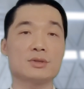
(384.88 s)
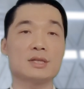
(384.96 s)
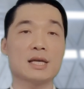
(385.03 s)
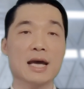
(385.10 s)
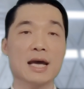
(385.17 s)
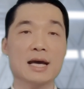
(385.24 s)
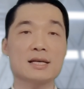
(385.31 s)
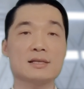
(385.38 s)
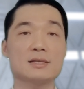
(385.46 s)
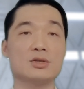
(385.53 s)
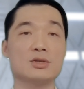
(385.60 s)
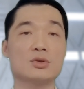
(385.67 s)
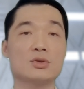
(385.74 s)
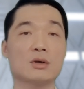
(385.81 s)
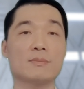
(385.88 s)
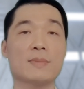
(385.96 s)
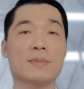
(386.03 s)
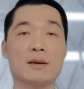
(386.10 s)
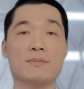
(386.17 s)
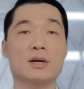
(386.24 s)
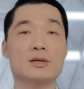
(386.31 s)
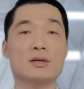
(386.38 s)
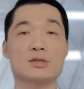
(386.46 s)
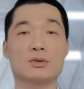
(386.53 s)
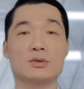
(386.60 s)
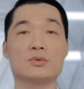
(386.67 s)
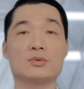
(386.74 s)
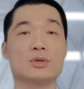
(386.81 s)
to test digital paper
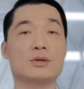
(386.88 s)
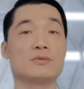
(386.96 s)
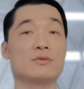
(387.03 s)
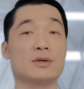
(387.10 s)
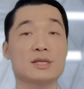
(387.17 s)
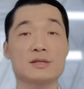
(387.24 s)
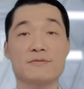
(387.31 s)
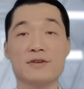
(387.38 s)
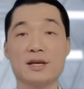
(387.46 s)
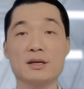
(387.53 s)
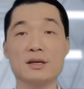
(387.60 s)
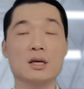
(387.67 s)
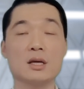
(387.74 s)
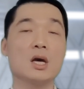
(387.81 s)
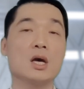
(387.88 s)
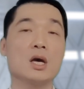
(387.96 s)
solution risk-free,